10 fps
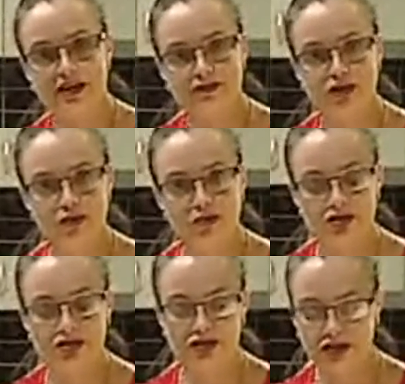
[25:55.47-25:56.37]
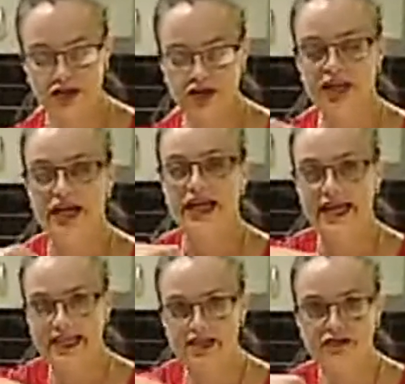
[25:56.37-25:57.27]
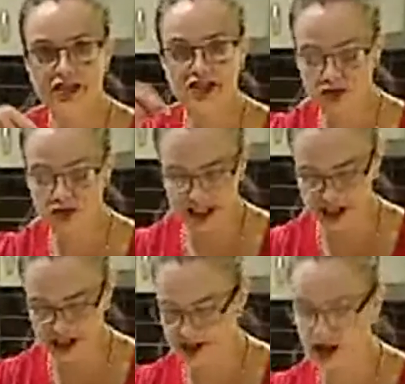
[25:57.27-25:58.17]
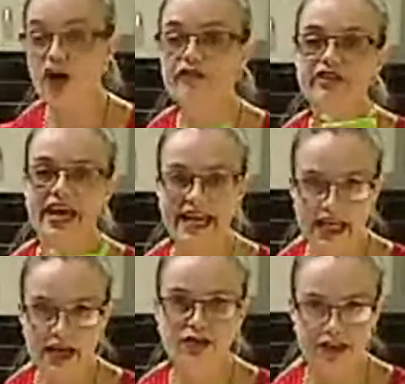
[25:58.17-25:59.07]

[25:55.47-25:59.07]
So if you want to do individual dishes of